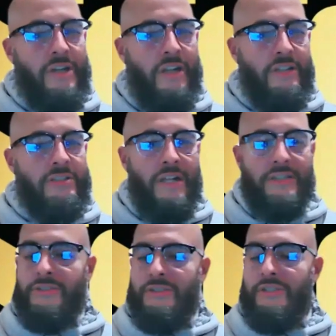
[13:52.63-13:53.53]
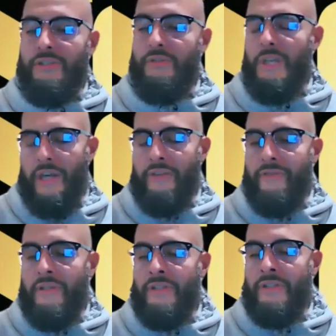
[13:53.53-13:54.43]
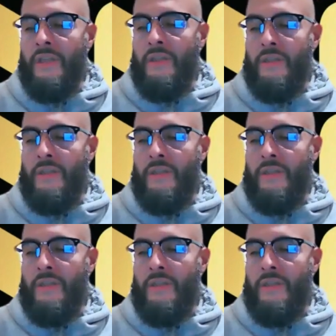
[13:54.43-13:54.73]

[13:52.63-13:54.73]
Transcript: A lot of these